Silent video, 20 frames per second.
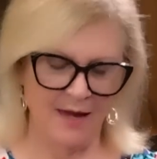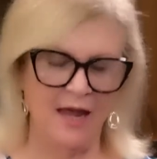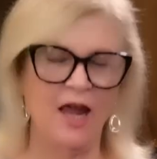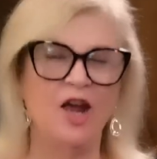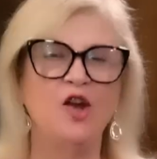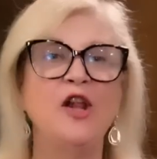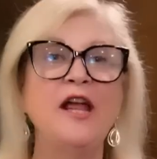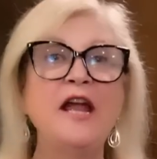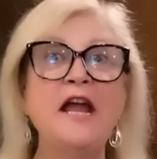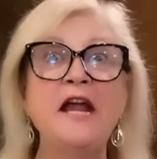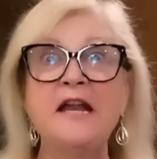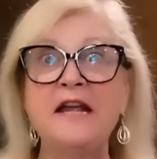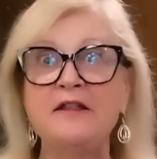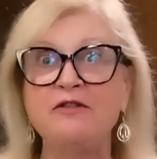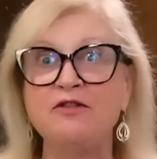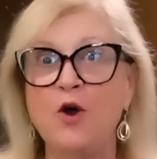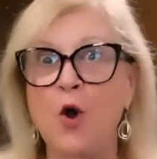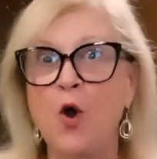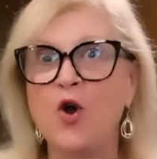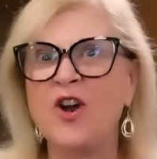He'll eat
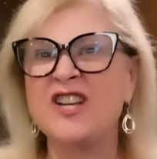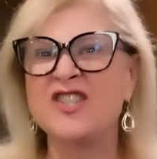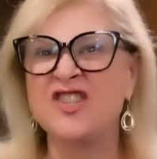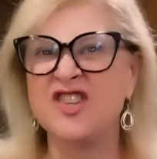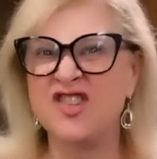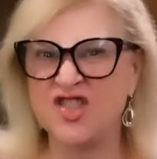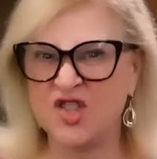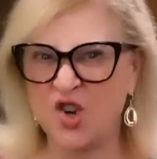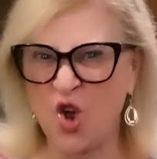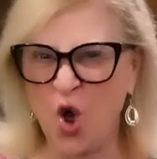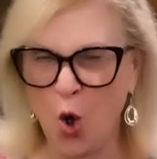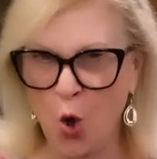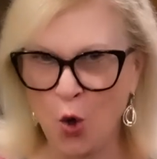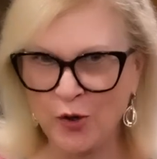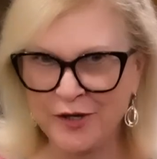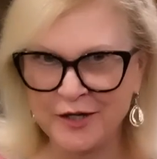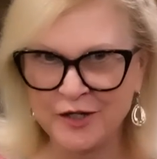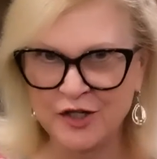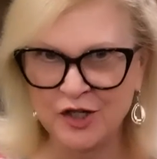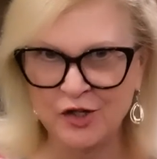it though, because it's
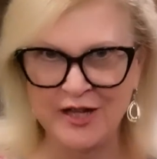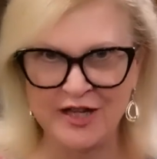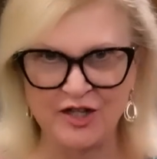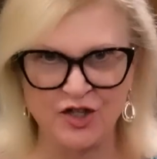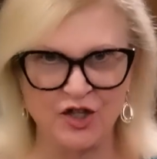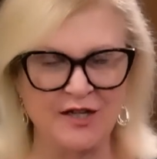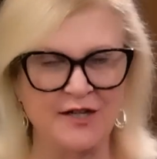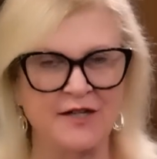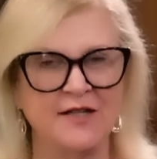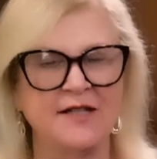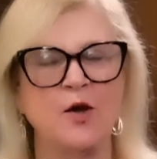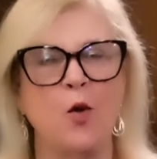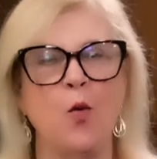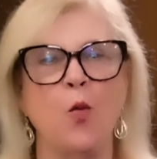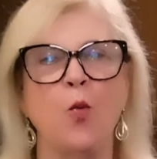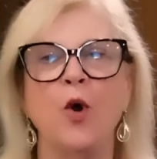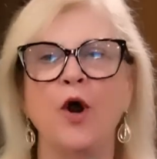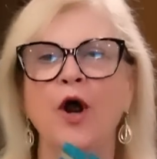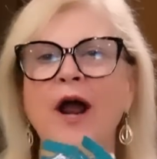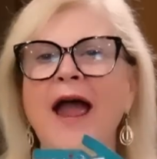cold and delicious. So
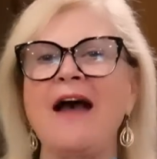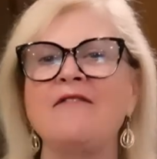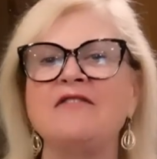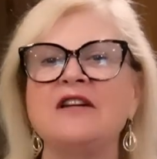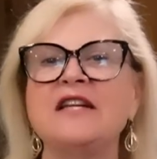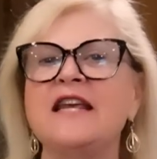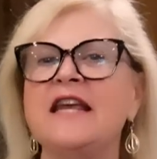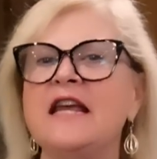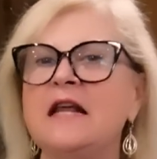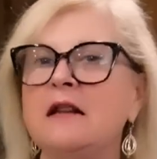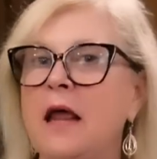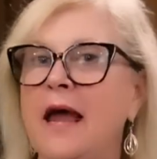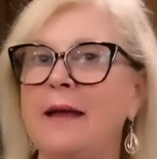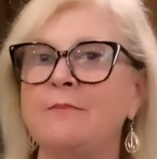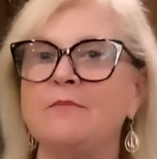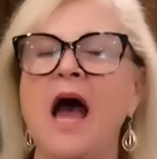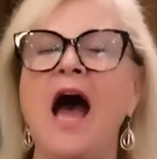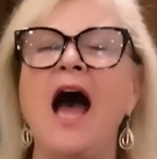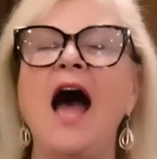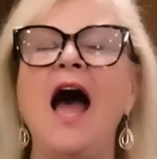we're having key
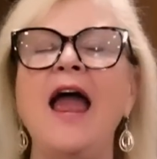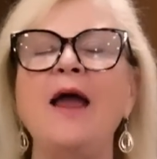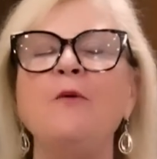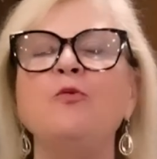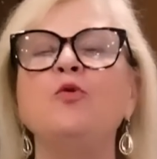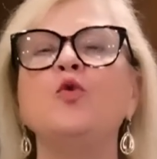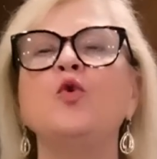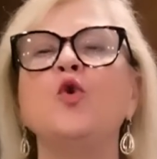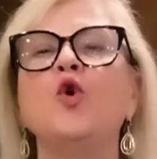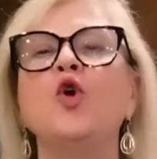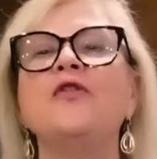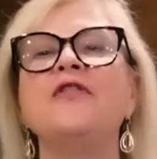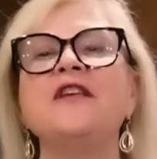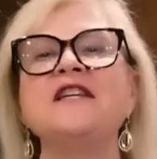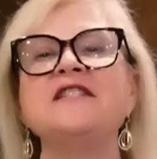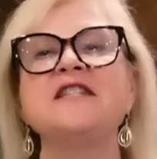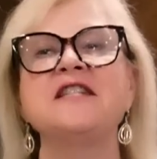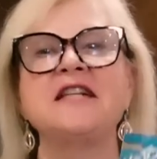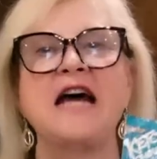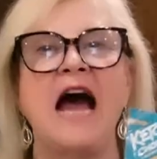lime. I rule
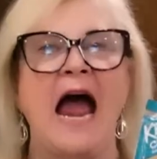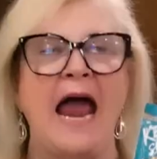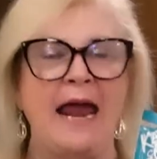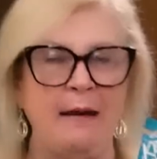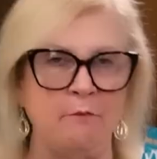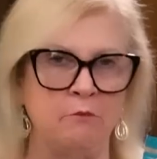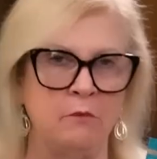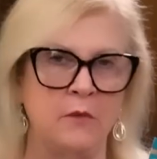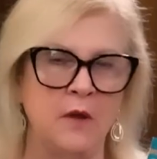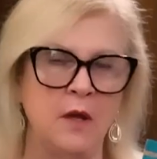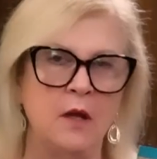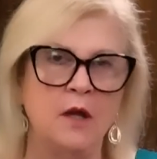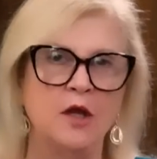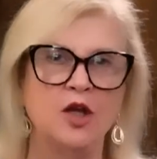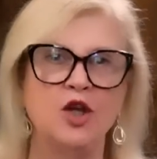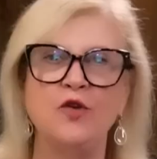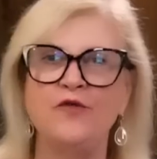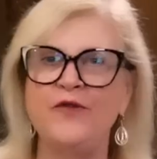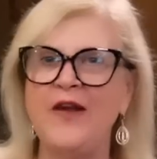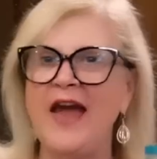this time.
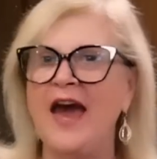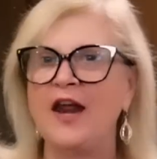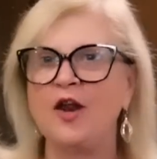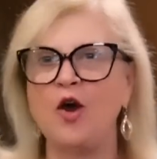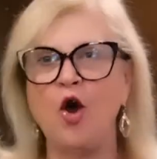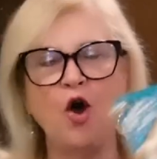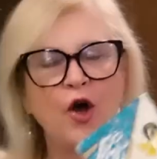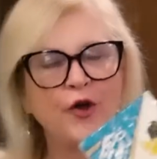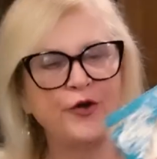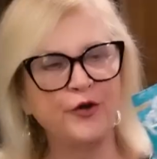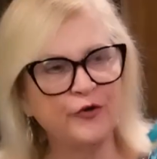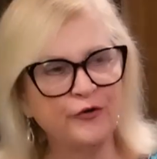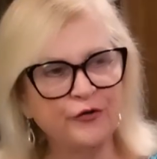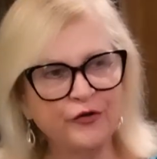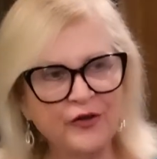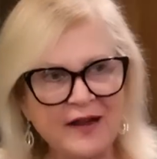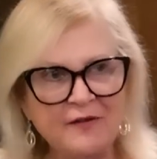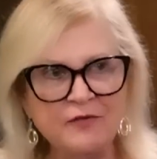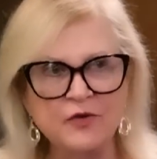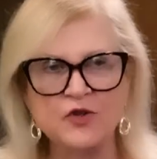You've had all your
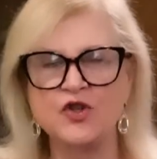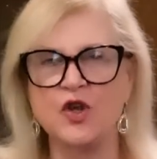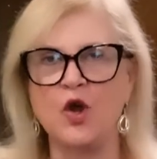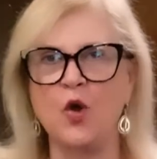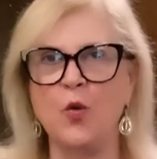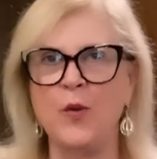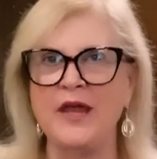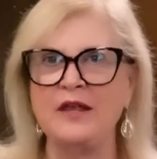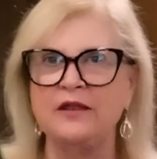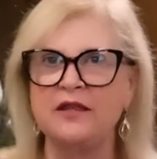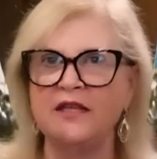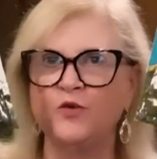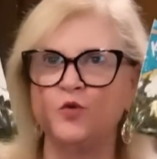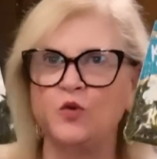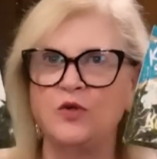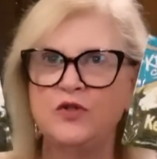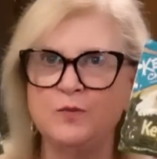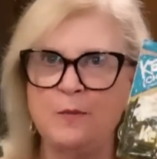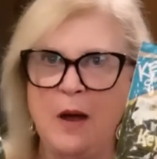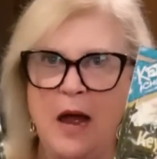flavors all week. This
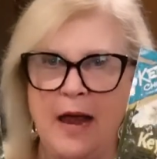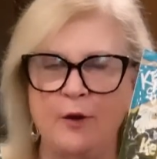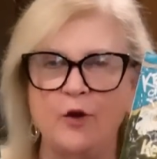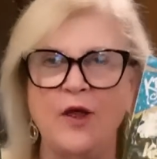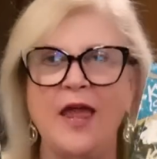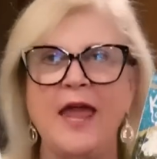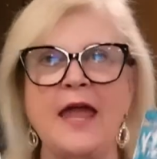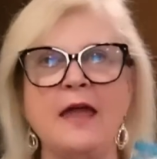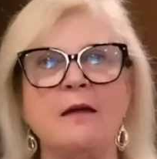one's mine, okay?